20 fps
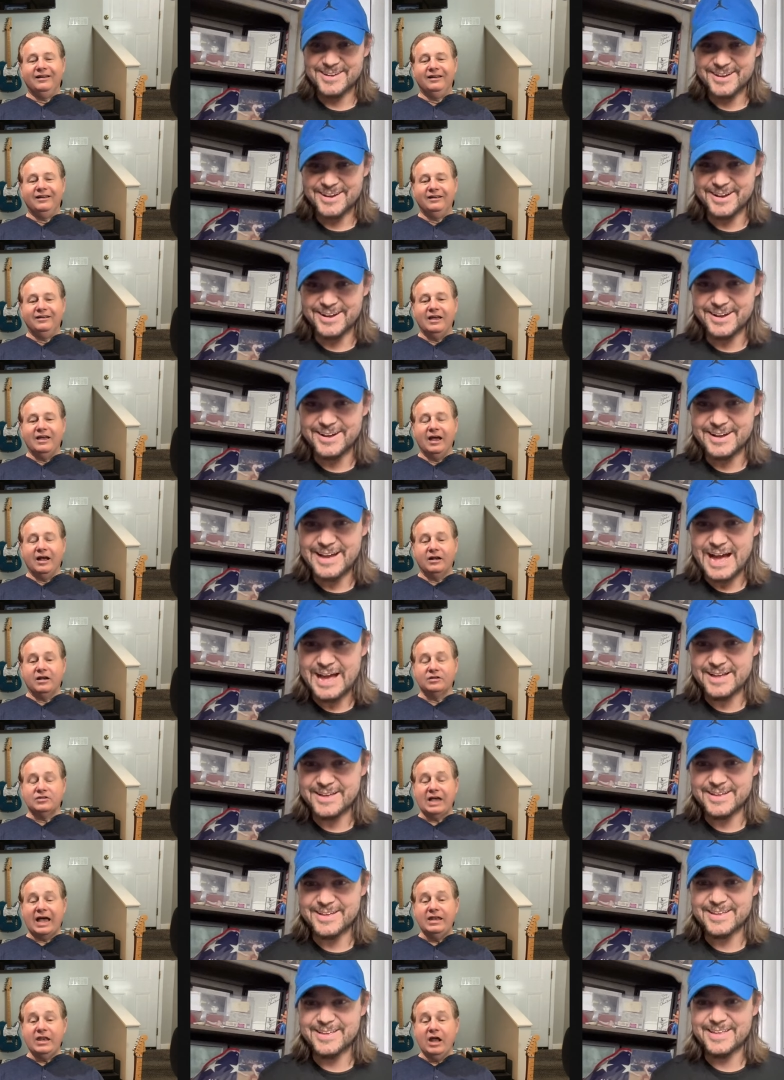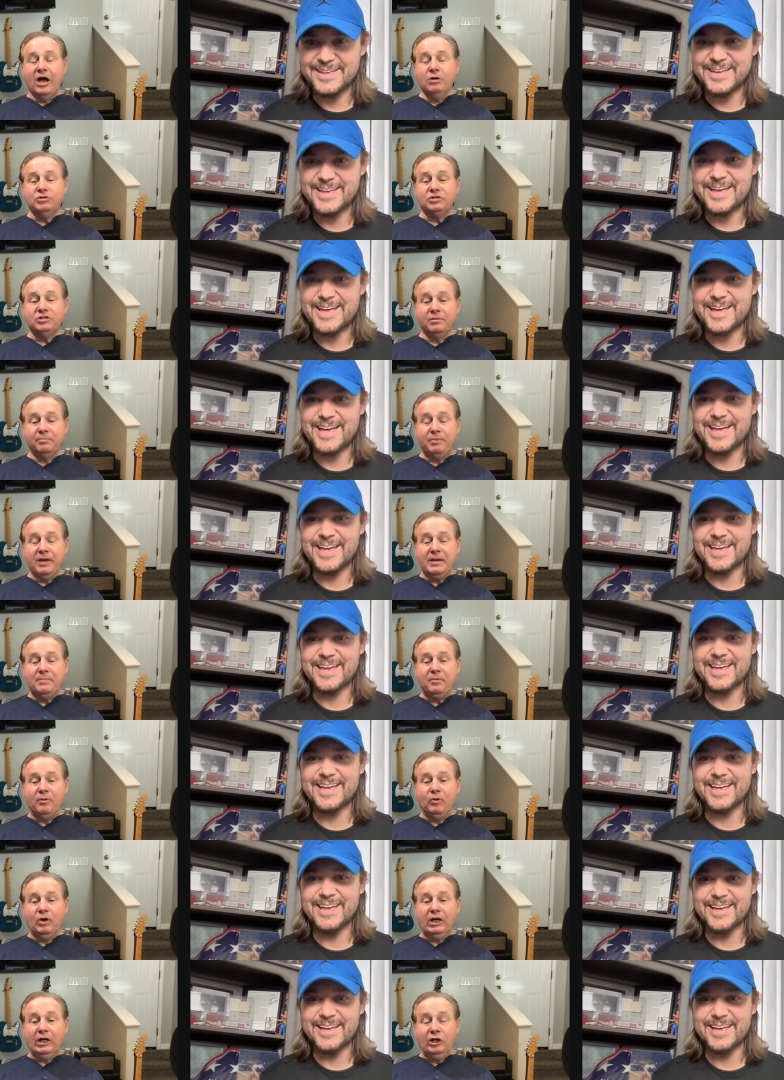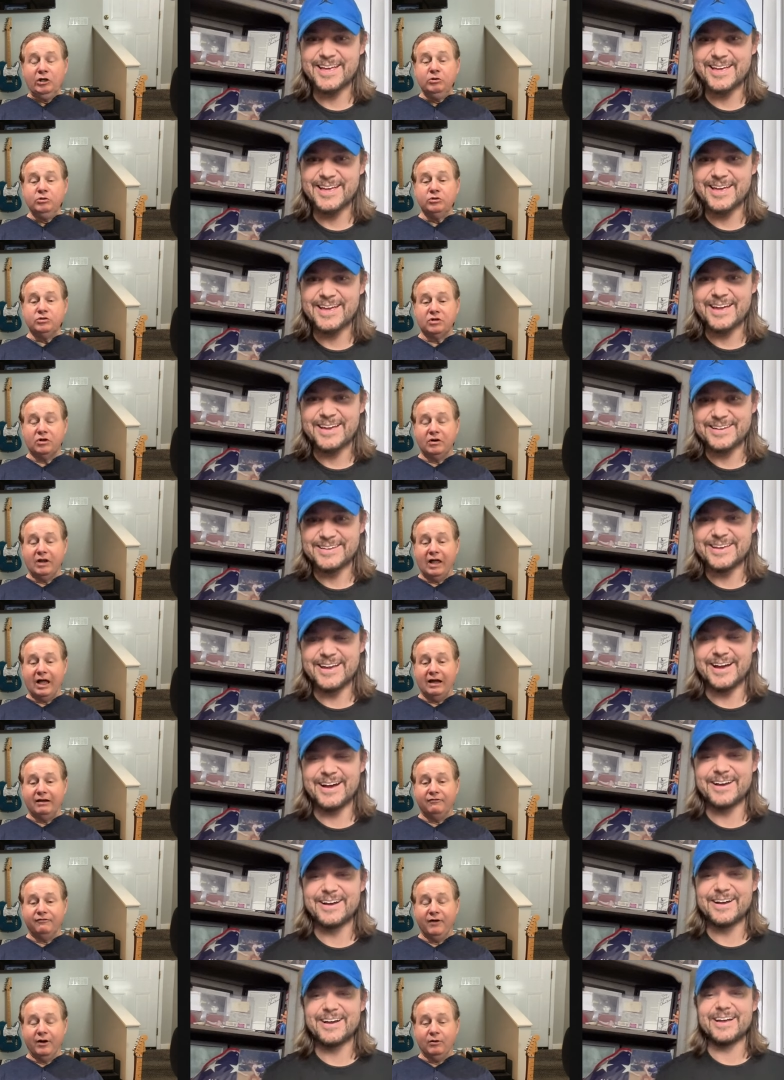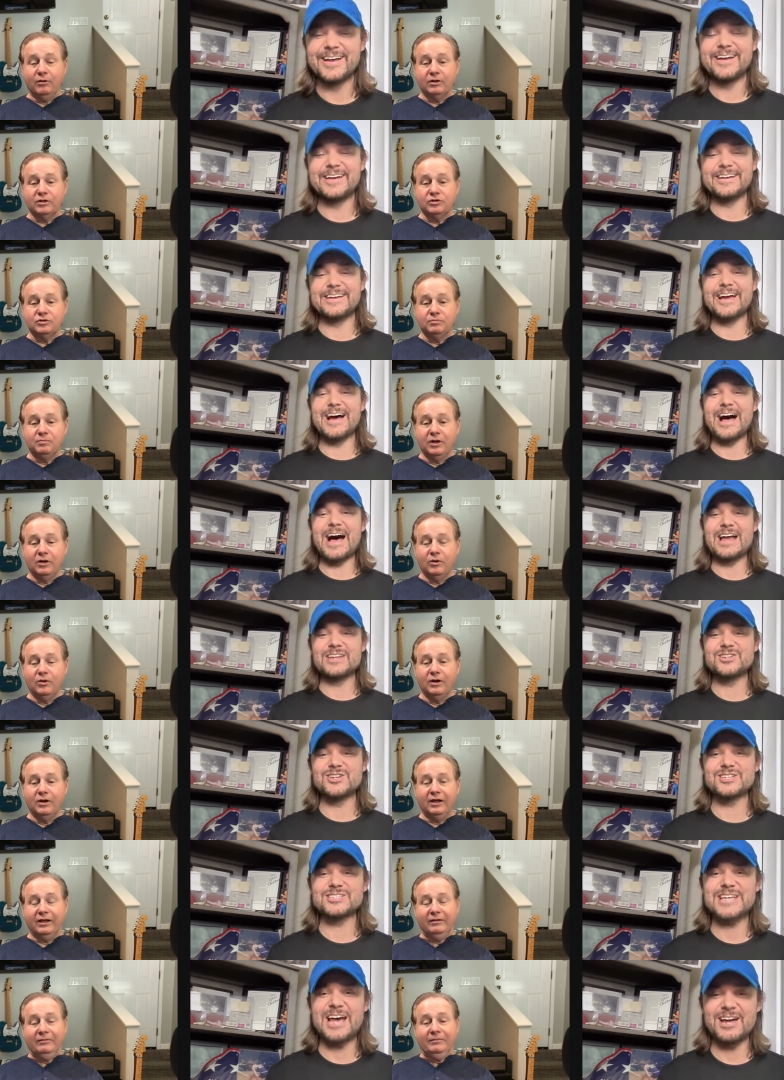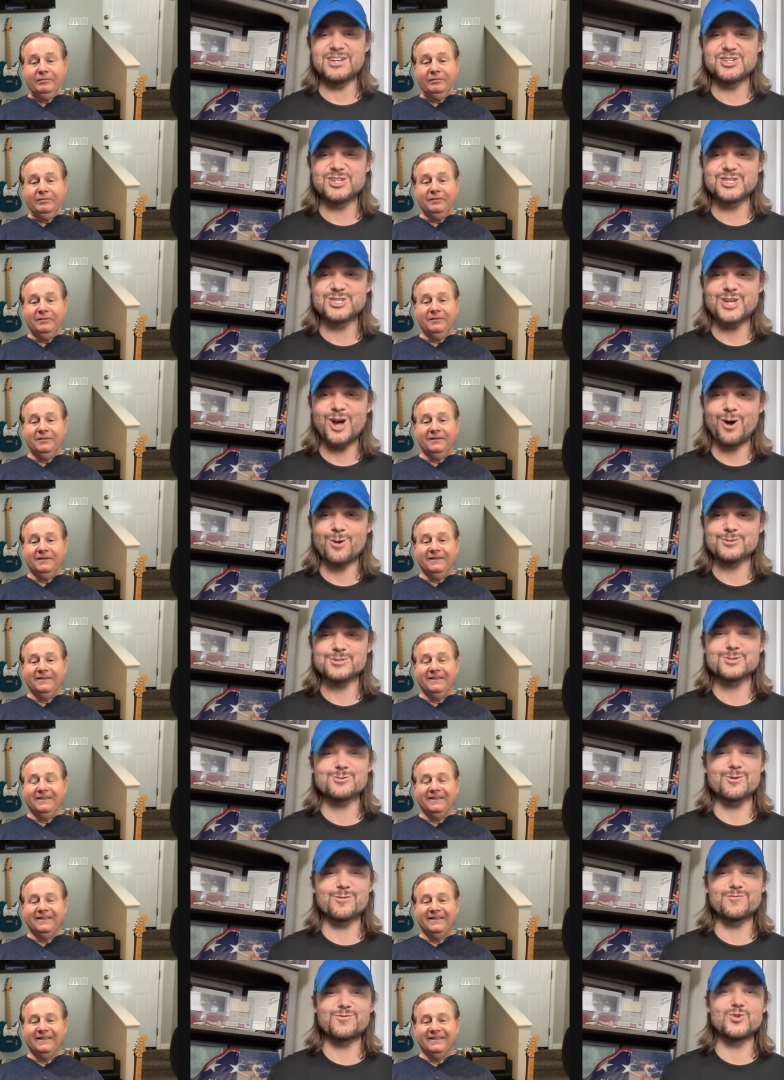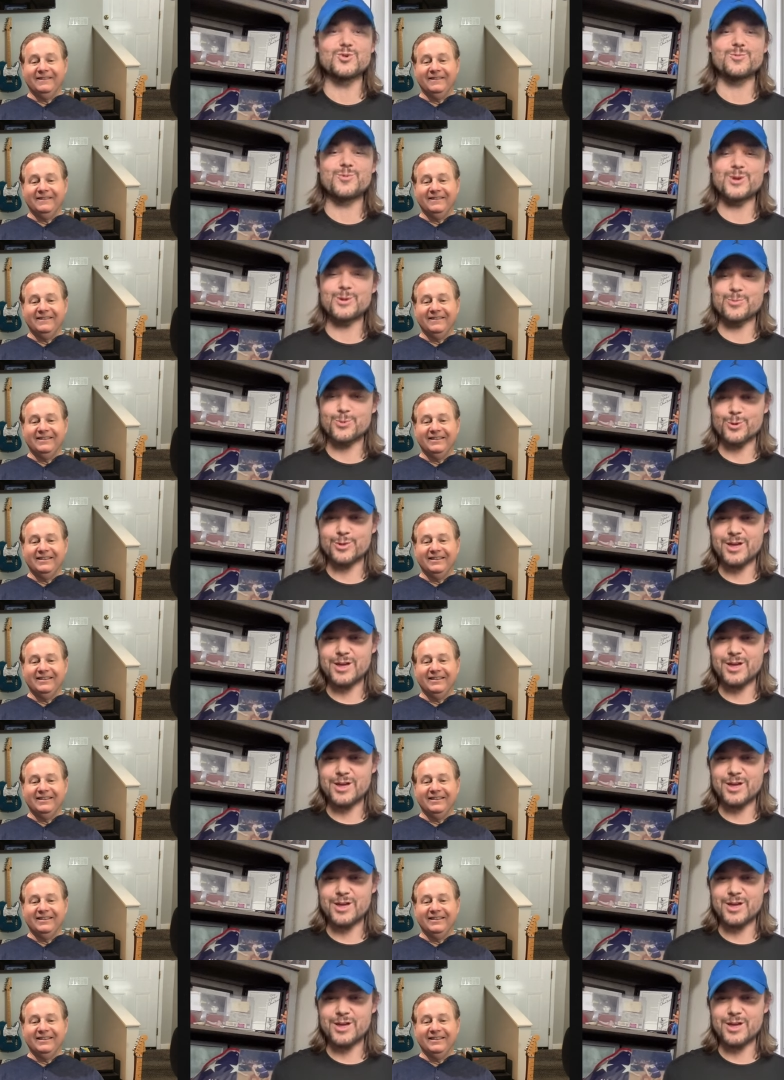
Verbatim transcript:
Speaker 1: Uh,
Speaker 2: yeah, I know some people with loser like yeah, focus. Yeah, I uh, just
Speaker 1: I just talked to a few people